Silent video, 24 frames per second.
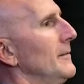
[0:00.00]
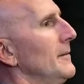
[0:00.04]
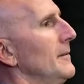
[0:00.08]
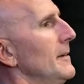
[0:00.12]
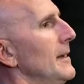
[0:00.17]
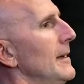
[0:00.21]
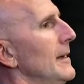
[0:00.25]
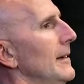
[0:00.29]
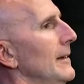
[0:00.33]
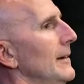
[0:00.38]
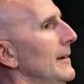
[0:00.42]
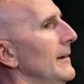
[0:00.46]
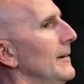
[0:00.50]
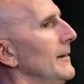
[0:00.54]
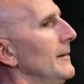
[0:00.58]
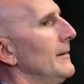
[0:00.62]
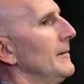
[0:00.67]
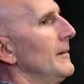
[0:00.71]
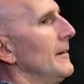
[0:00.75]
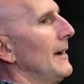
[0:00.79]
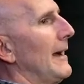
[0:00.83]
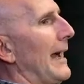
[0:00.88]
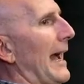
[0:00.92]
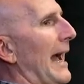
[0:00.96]
uh,
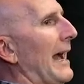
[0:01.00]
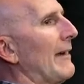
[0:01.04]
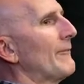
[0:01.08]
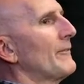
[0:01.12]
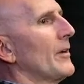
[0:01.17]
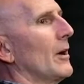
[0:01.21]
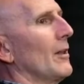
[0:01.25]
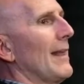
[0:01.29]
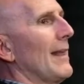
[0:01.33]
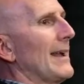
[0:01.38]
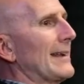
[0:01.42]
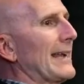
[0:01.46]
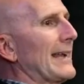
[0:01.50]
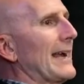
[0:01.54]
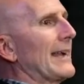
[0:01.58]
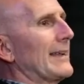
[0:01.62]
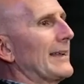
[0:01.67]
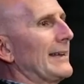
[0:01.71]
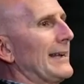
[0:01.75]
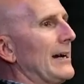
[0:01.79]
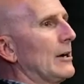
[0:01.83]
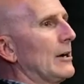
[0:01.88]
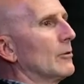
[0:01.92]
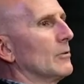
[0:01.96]
I felt like I could
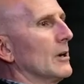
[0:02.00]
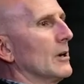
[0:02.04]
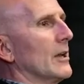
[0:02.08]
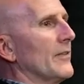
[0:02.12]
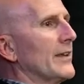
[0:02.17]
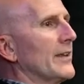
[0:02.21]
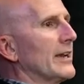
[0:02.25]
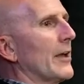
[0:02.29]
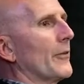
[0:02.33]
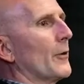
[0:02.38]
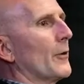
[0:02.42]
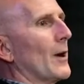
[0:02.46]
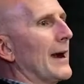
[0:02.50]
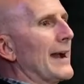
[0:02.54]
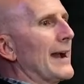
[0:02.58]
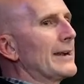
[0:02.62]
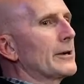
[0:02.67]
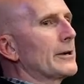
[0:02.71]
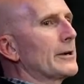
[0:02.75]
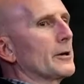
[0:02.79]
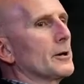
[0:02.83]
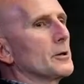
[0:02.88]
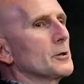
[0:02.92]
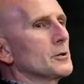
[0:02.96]
outrun the other
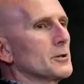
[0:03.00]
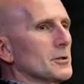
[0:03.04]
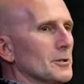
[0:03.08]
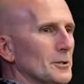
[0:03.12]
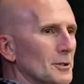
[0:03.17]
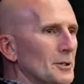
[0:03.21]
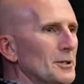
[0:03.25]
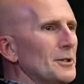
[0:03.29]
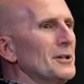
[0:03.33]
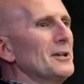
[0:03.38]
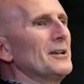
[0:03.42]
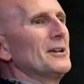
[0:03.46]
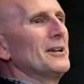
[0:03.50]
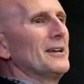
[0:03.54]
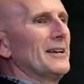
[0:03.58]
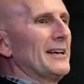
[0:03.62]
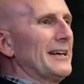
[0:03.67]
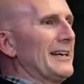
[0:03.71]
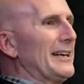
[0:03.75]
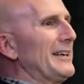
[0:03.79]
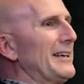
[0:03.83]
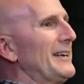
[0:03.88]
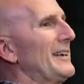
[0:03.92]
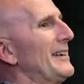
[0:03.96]
hikers. Uh,
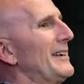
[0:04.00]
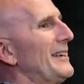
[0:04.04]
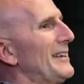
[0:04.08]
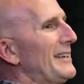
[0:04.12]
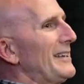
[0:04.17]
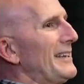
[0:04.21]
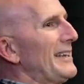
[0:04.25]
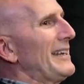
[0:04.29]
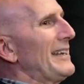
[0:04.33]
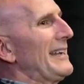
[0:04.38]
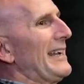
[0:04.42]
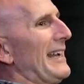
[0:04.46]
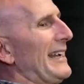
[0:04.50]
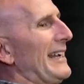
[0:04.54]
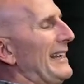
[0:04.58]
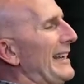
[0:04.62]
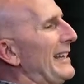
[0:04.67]
and